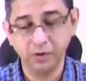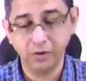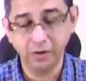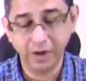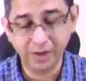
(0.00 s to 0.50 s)

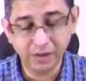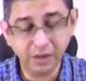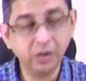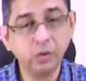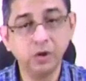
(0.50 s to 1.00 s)
the
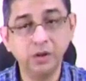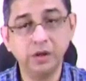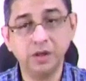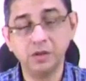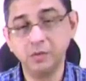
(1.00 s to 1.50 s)
acetylcholine
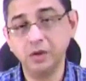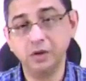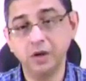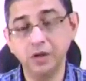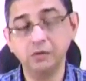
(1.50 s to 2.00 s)
that is being
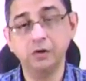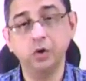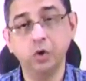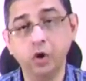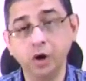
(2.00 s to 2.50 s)
released will
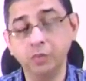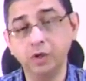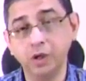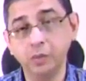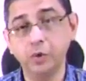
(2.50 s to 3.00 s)
not
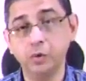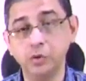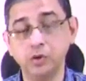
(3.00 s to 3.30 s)
be able to